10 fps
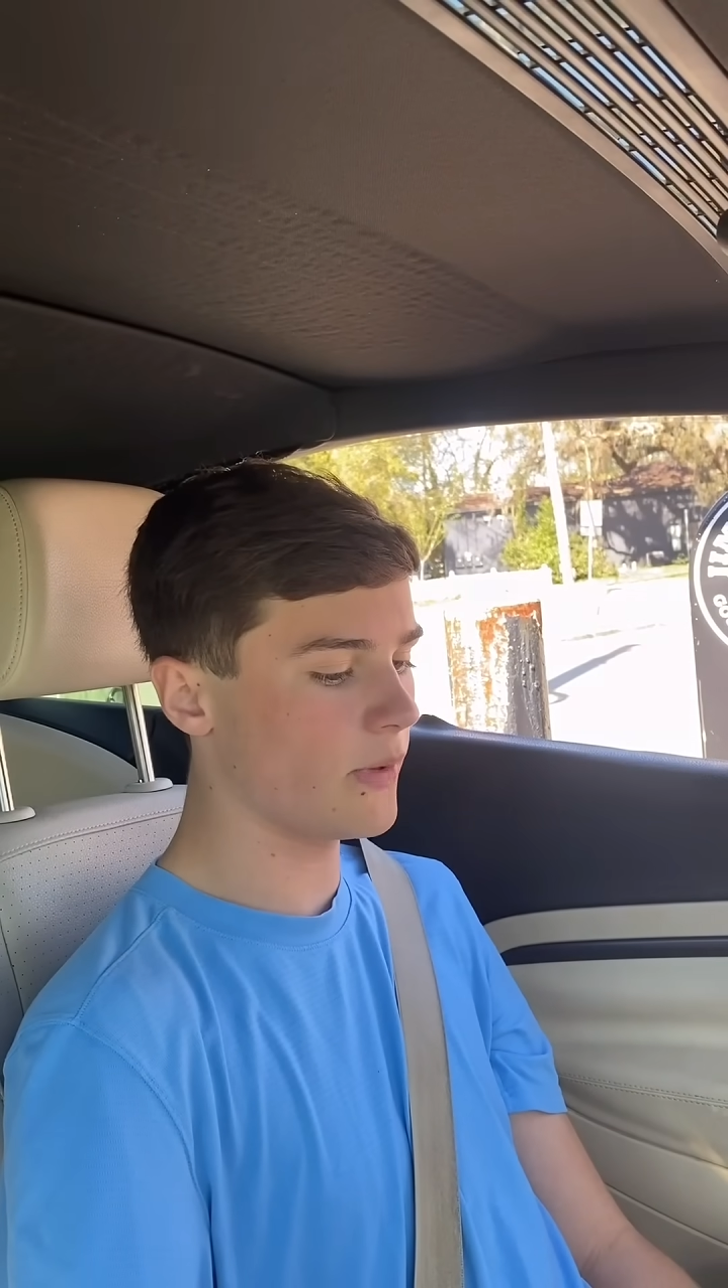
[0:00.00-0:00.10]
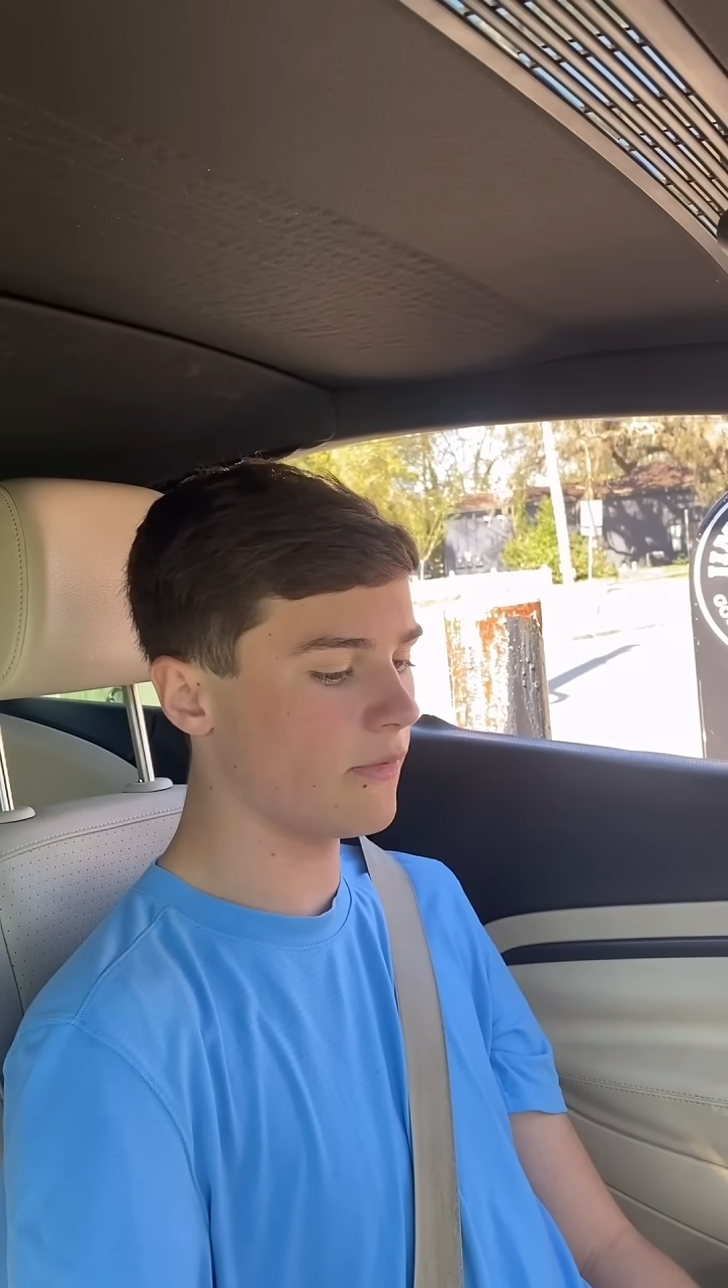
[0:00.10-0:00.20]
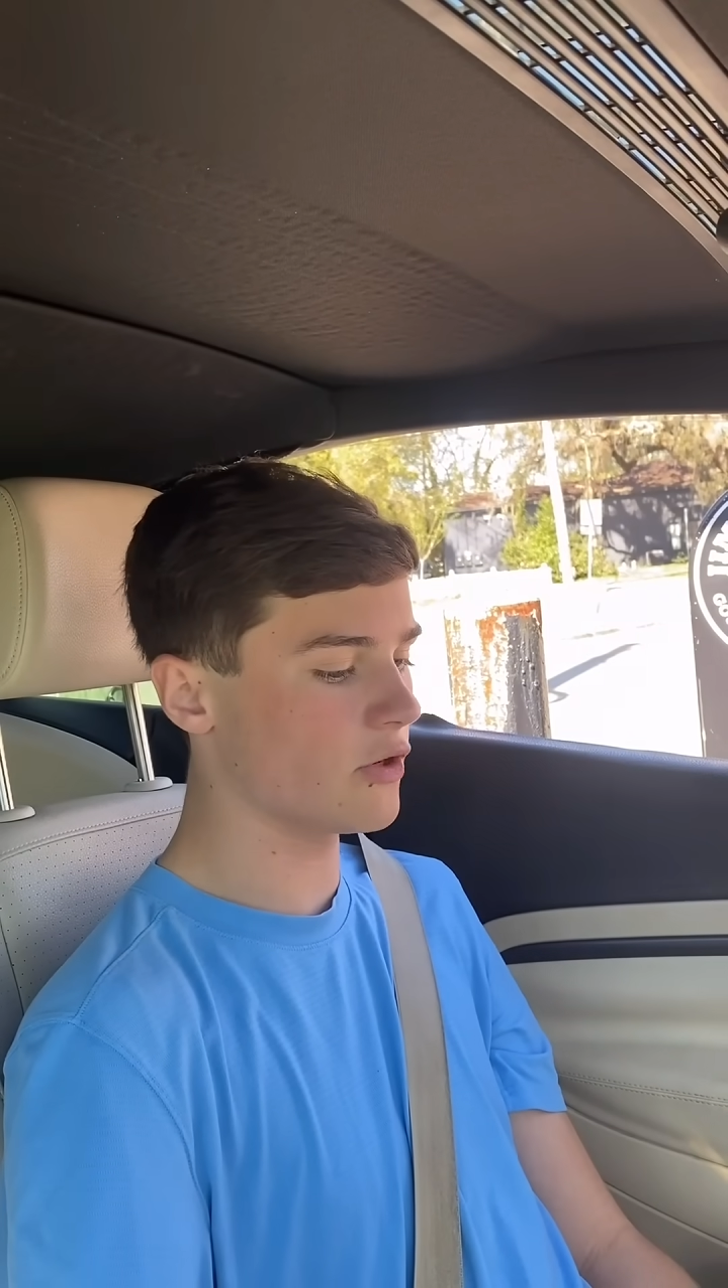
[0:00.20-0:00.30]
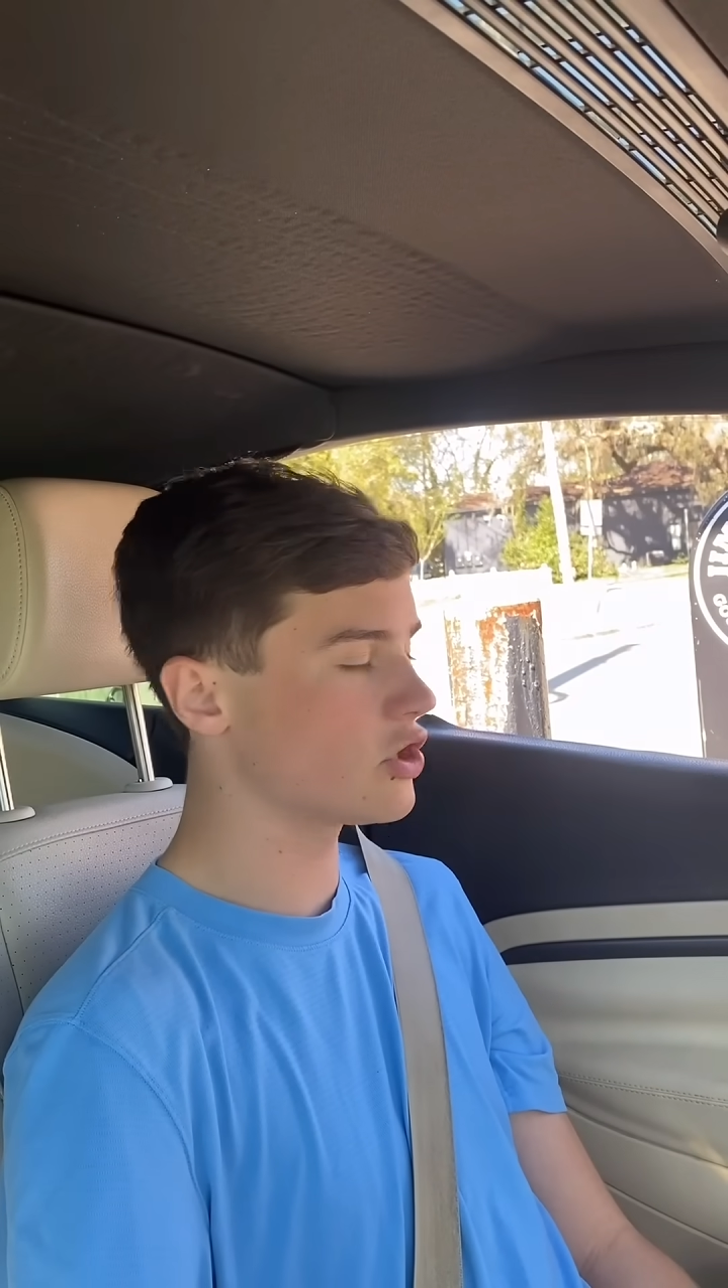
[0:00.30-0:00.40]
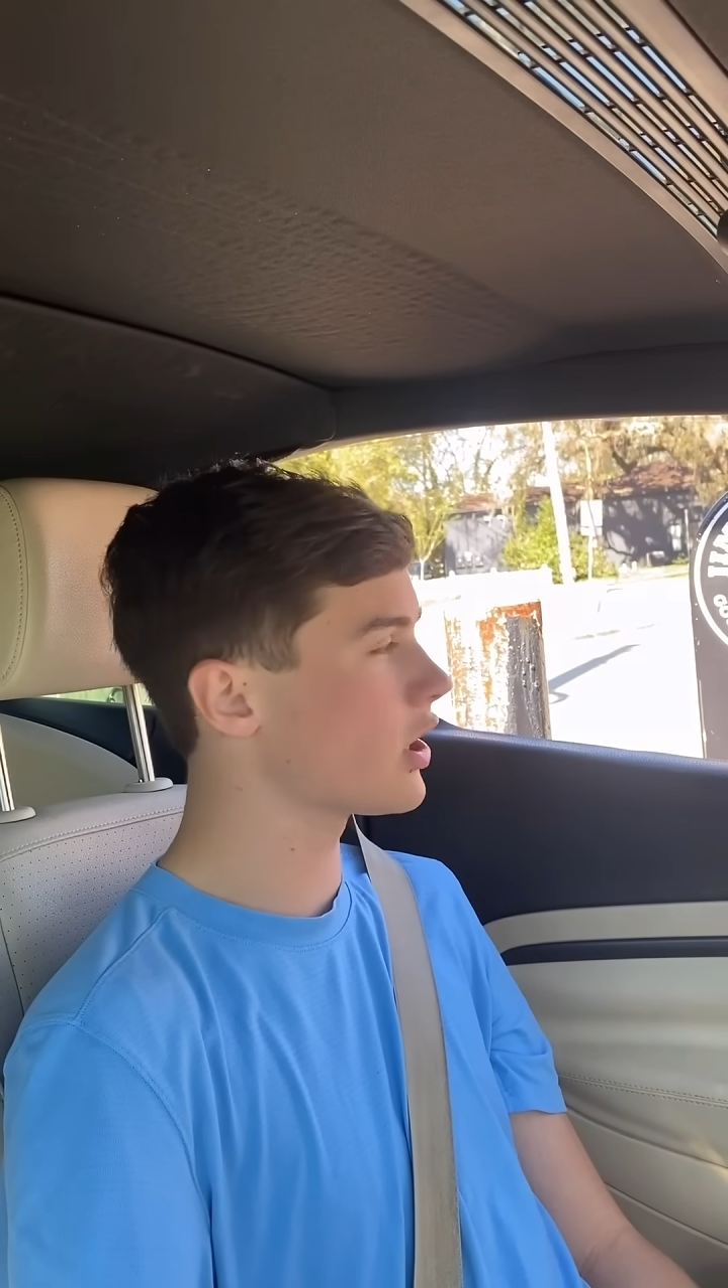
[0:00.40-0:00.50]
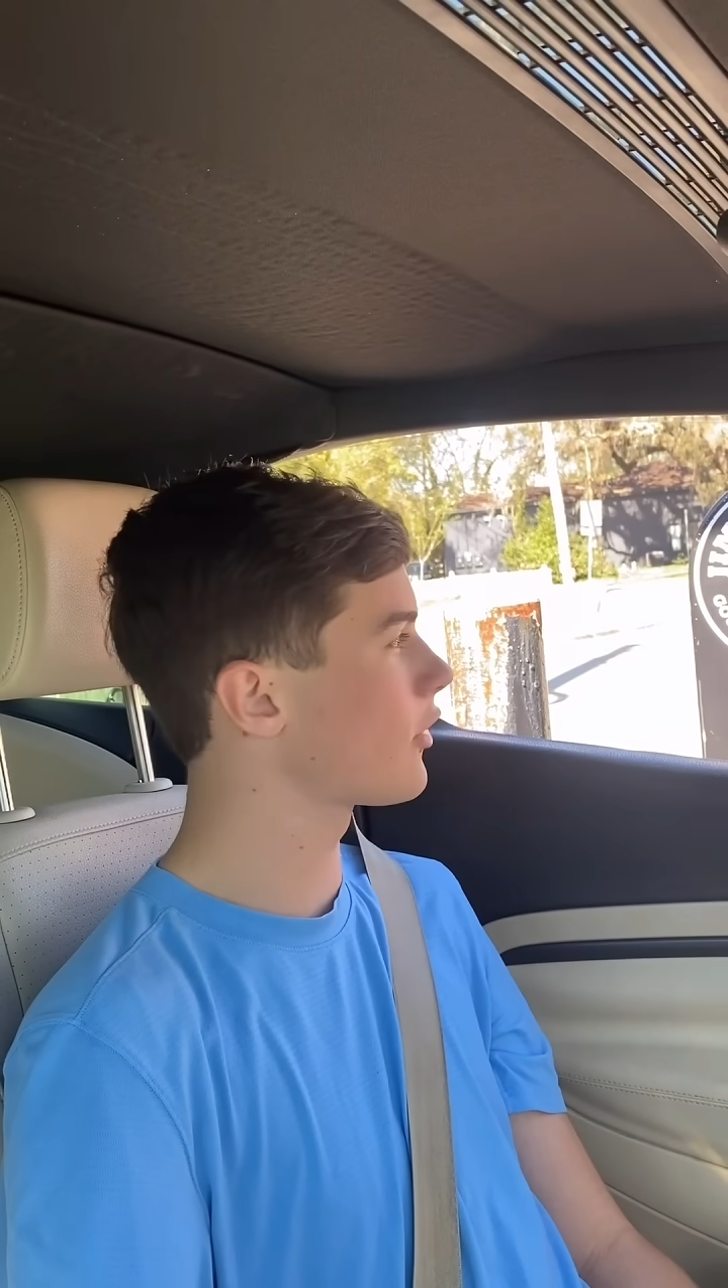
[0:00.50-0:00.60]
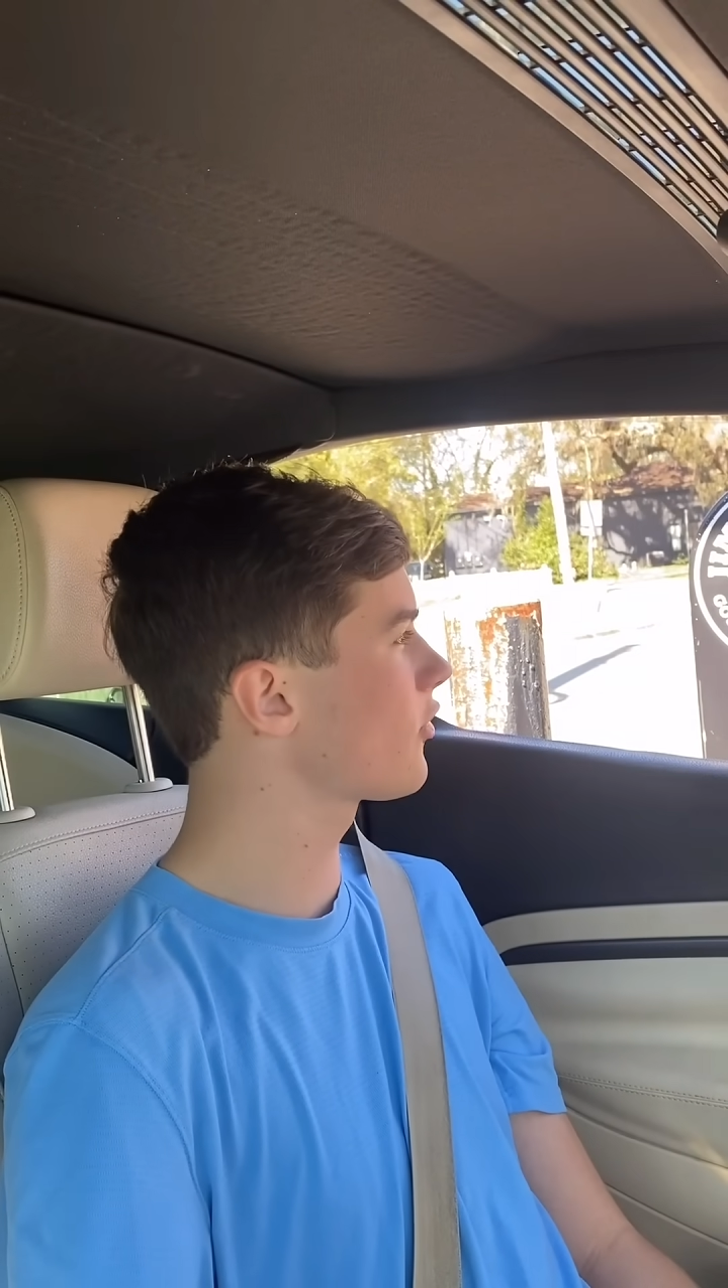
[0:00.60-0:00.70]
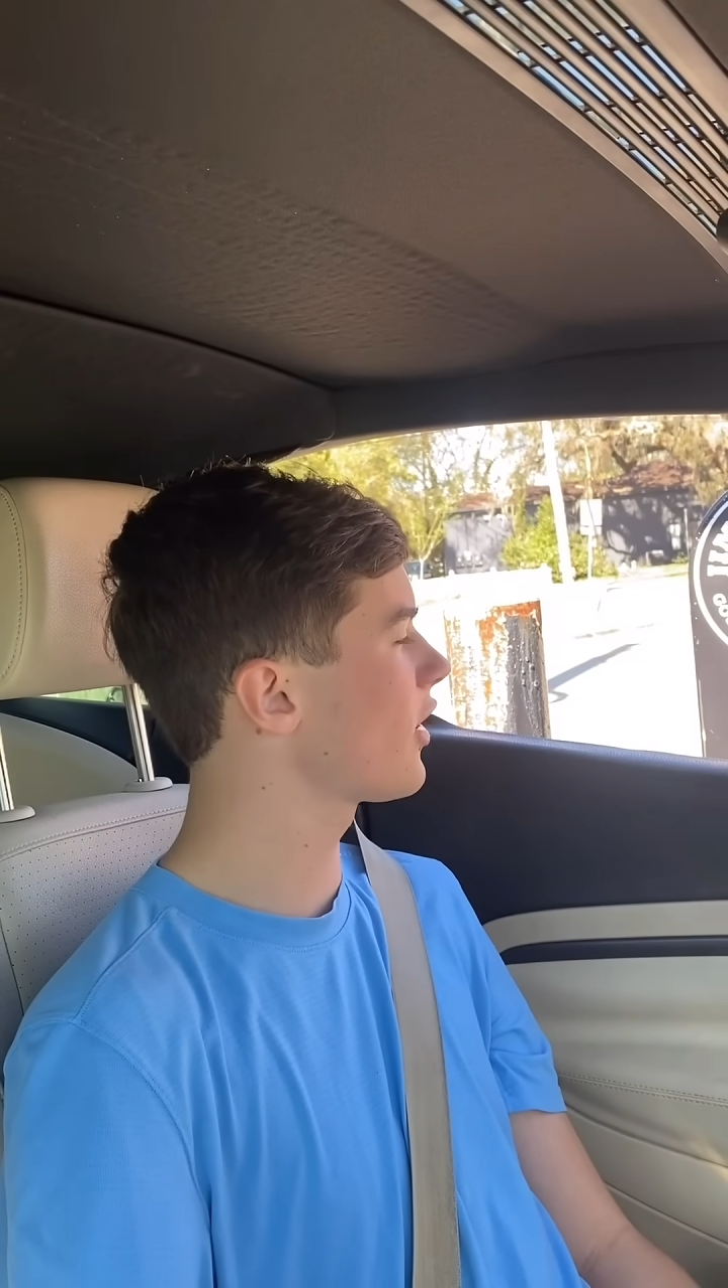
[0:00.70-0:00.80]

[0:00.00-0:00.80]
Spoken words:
beef and cheddar